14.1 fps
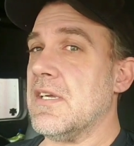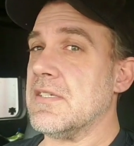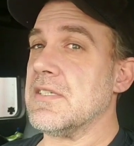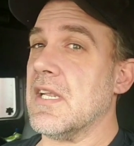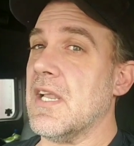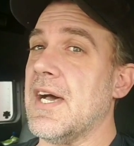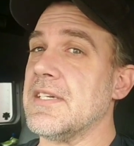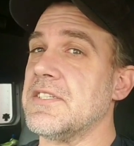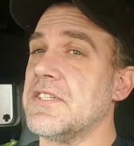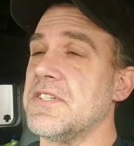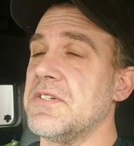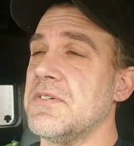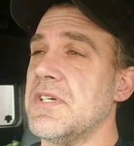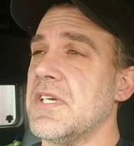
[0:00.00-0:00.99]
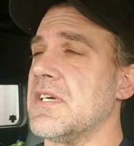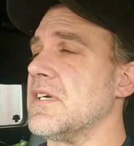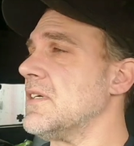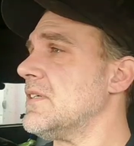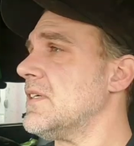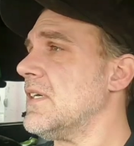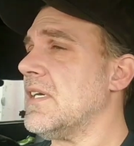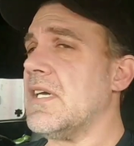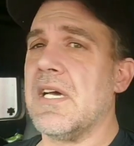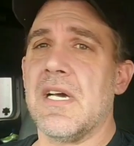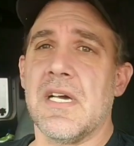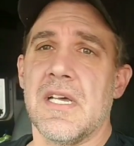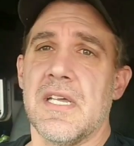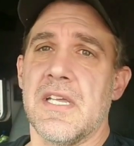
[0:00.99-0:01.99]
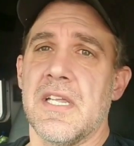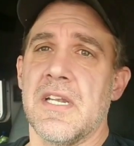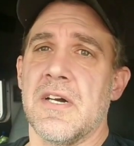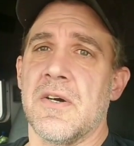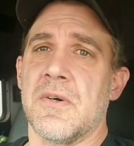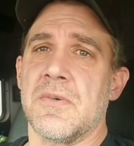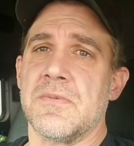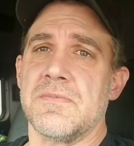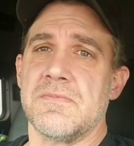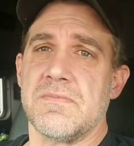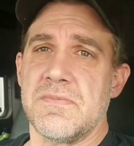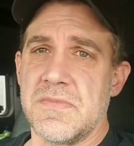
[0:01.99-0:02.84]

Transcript: There's a lot to do here. You know,